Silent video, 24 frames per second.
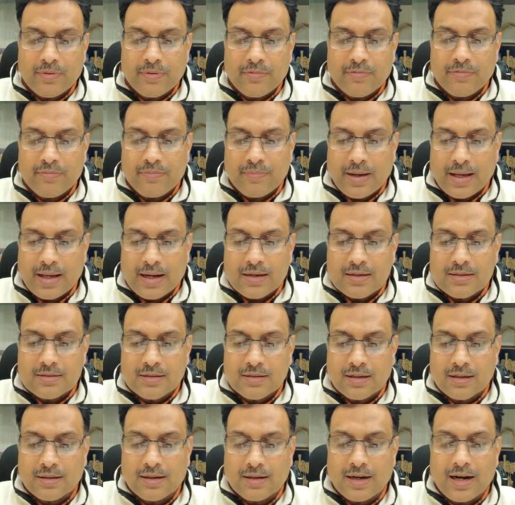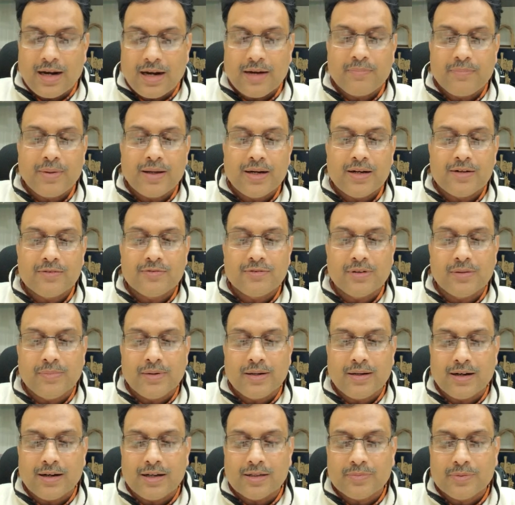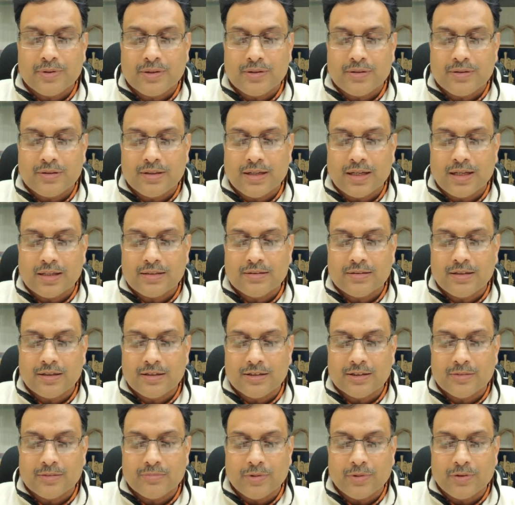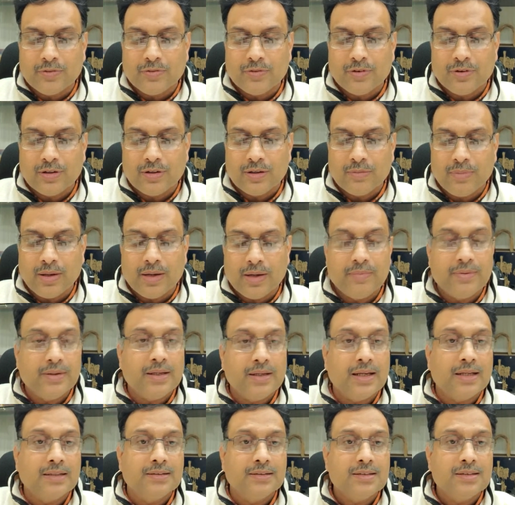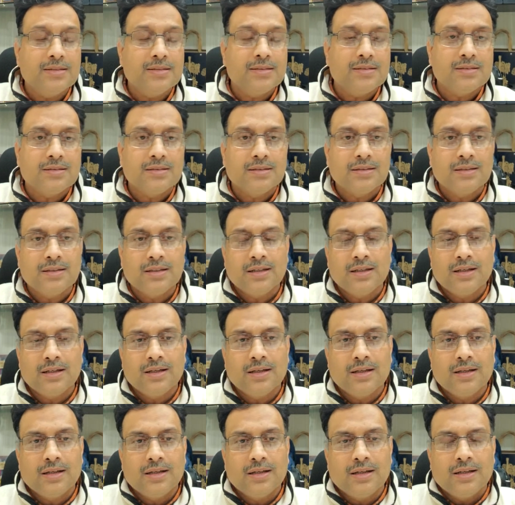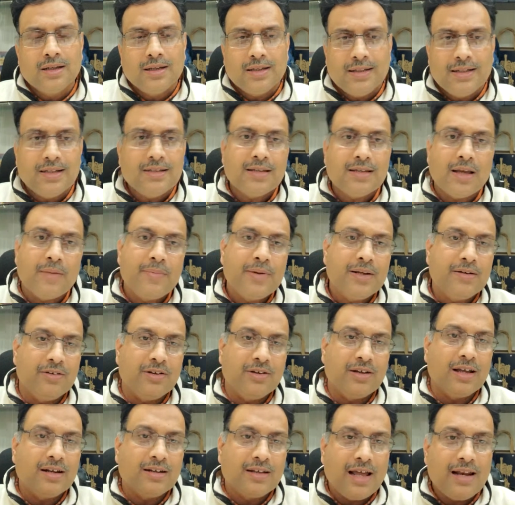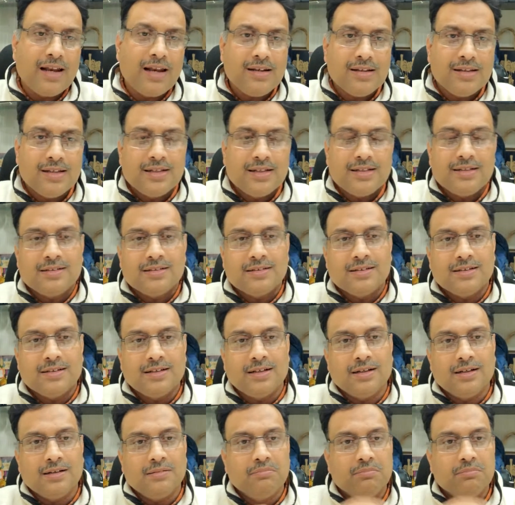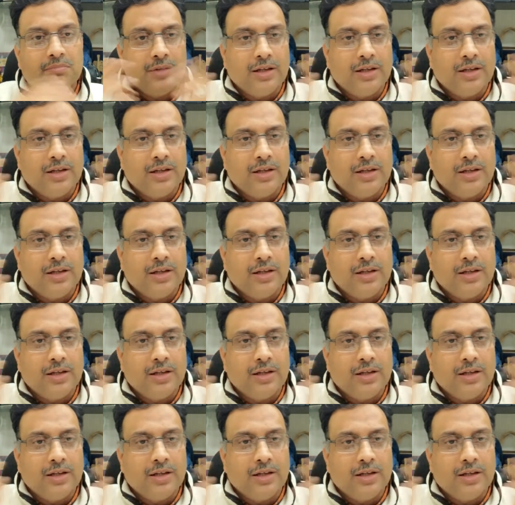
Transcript: of parents or grandparents will be transmitted to the next generation before the baby exists? Yes, I mean, you can calculate, for